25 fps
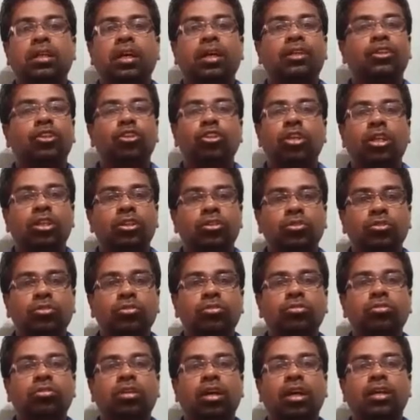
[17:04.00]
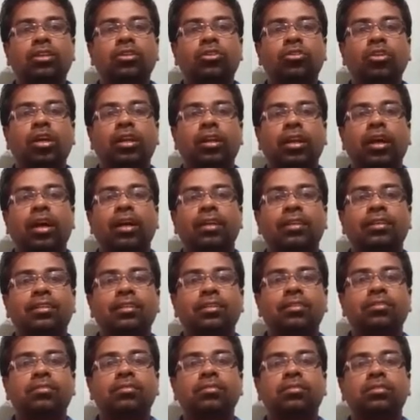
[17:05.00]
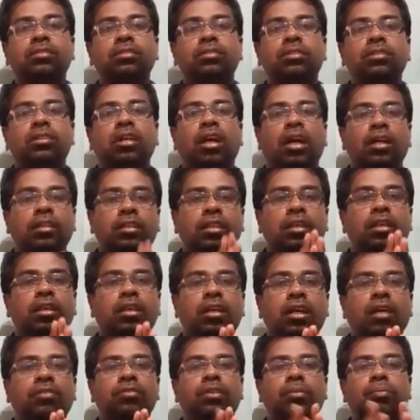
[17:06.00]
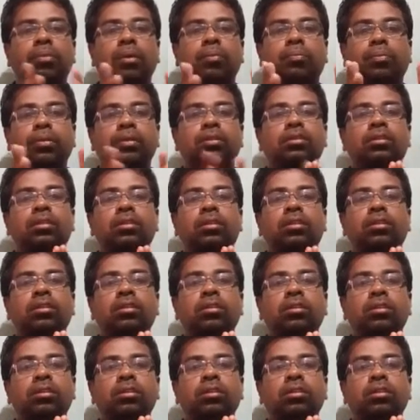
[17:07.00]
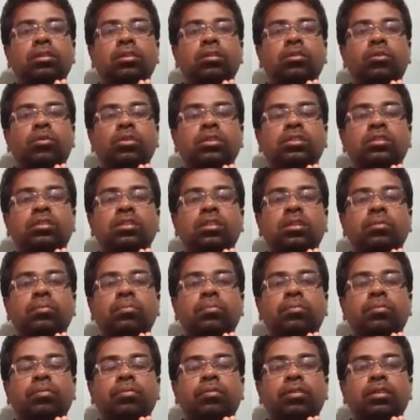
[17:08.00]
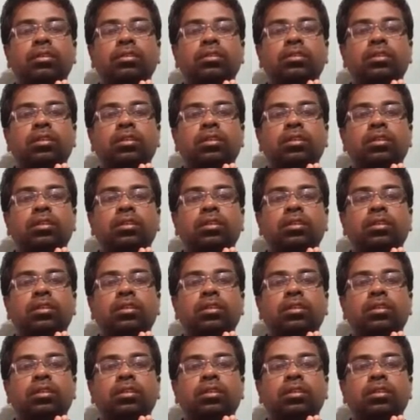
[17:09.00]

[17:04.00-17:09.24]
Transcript: the purpose, I should not do, I should not write. I think of the purpose. What is